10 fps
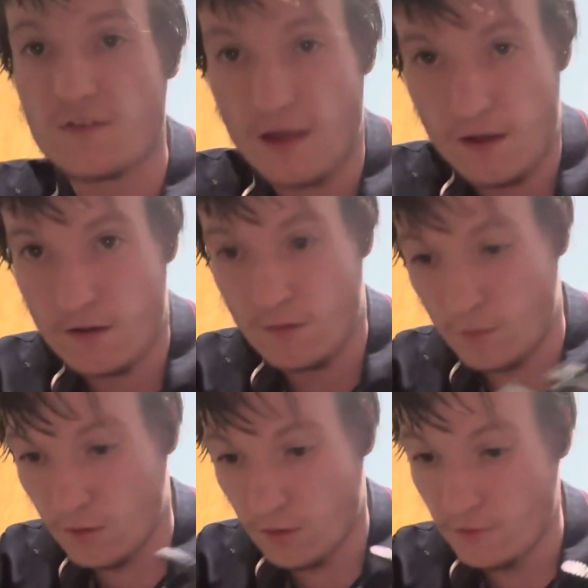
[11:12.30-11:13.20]
and
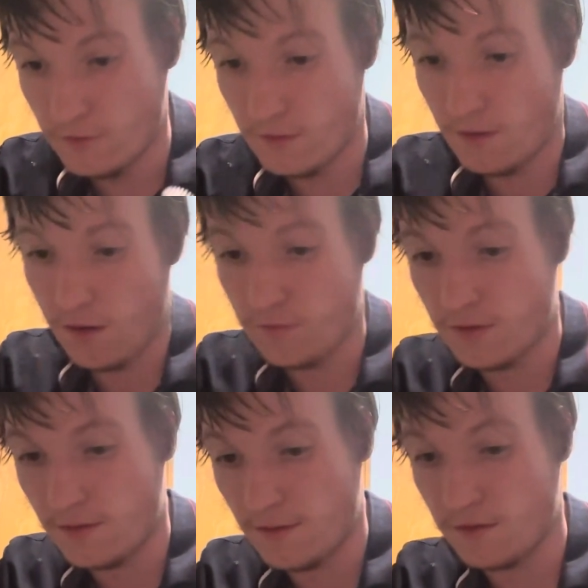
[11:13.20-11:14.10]
conclusion of
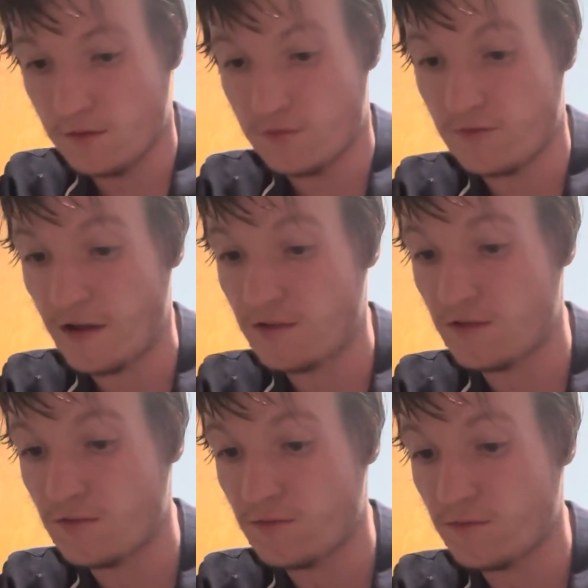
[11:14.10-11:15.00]
the
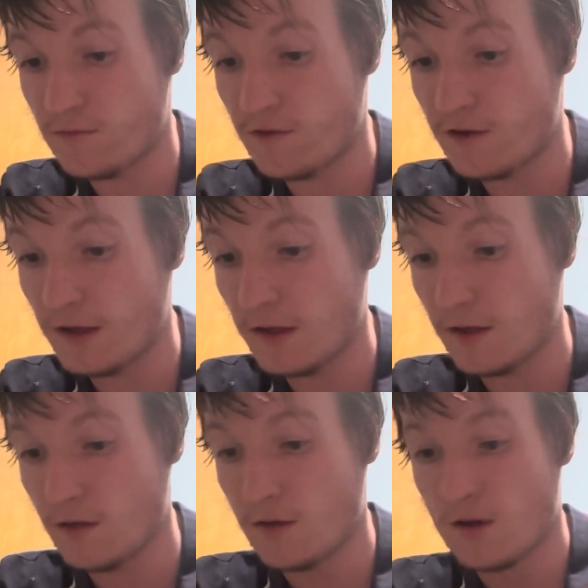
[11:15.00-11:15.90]

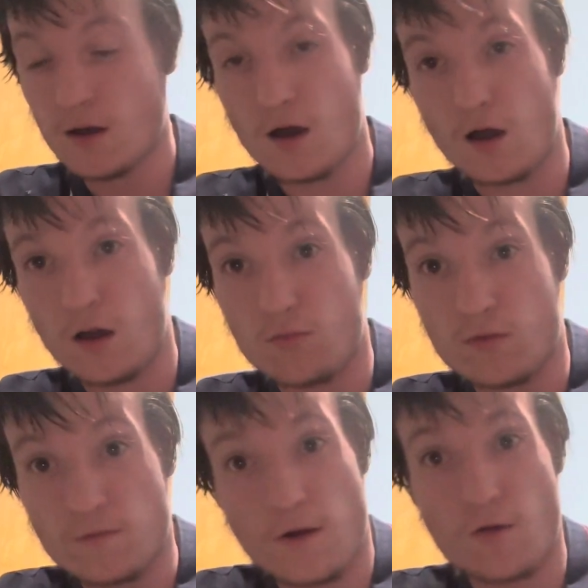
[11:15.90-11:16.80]
FESVADEE
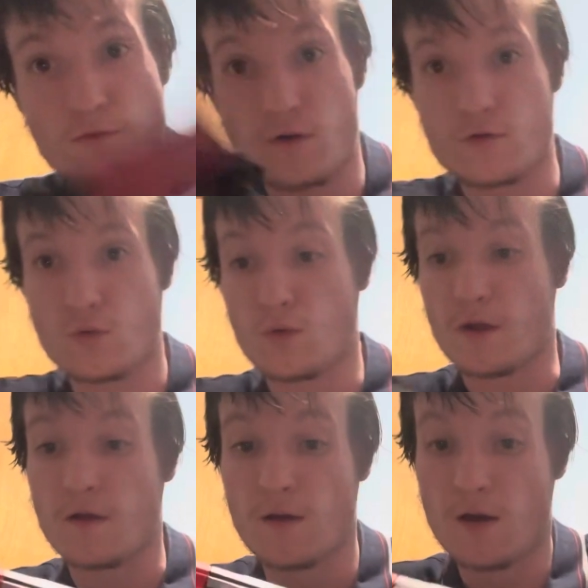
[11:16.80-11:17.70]
Revolver
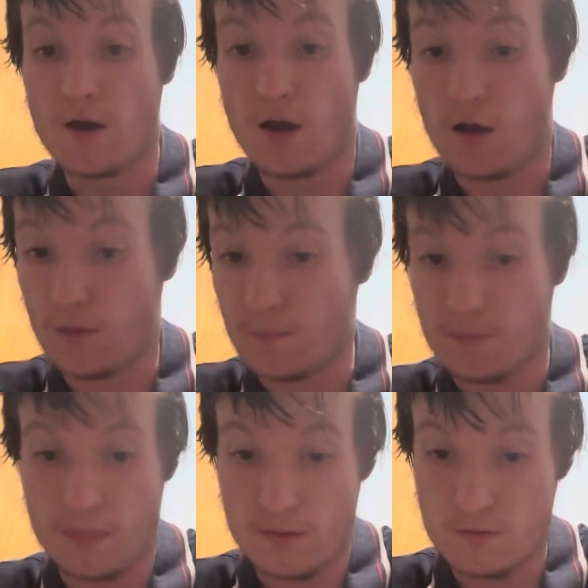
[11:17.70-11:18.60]
toy.
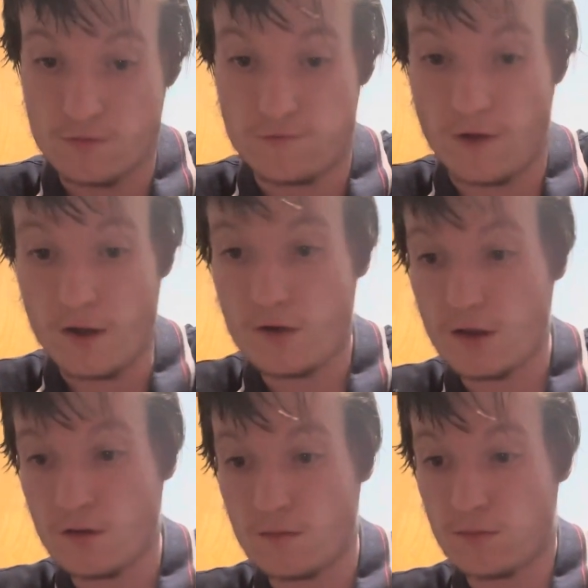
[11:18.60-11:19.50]
The
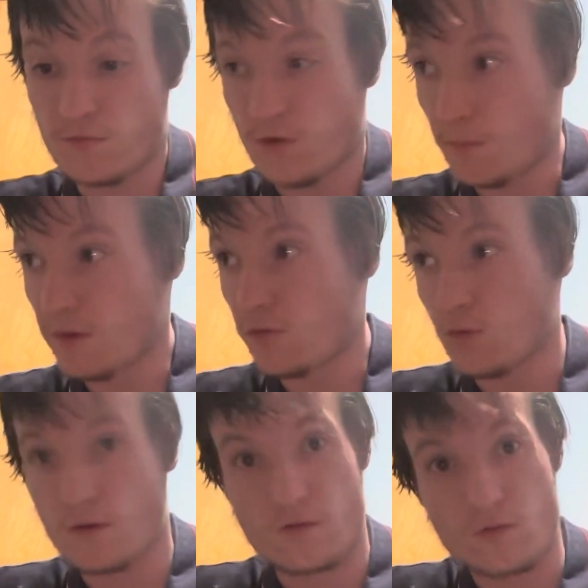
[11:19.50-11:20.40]
firing performance
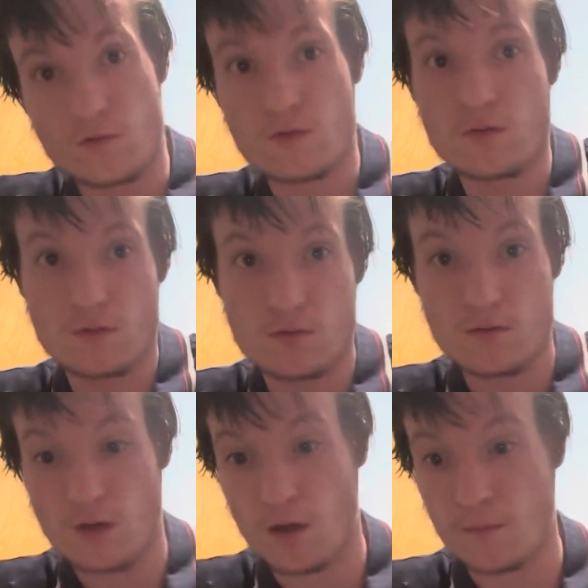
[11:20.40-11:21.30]
was
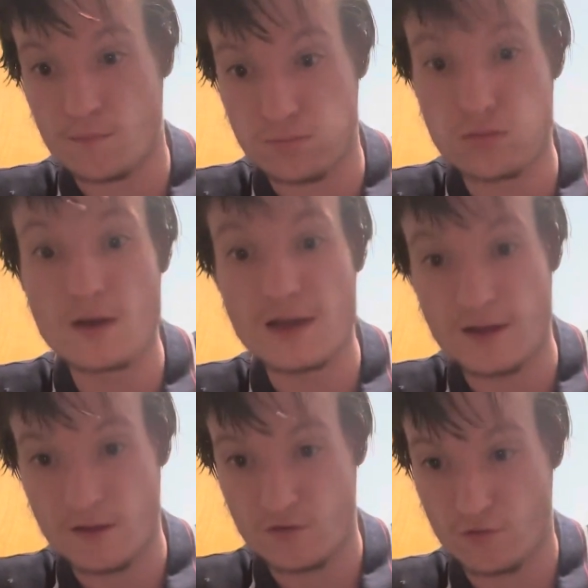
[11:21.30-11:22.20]
pretty
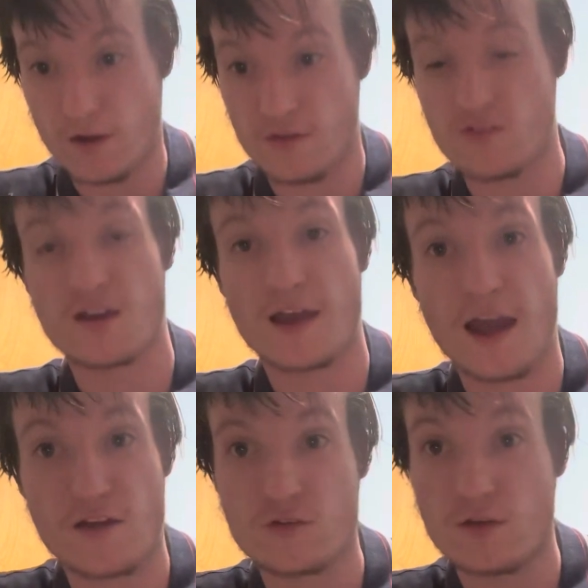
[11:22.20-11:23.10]
interesting,
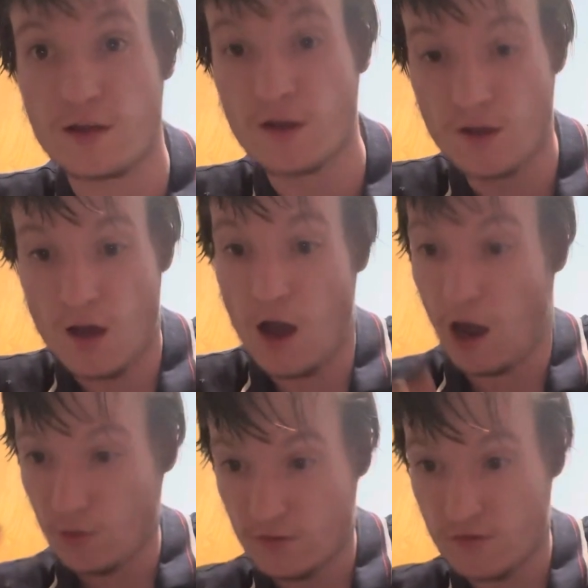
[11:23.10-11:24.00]
actually. I would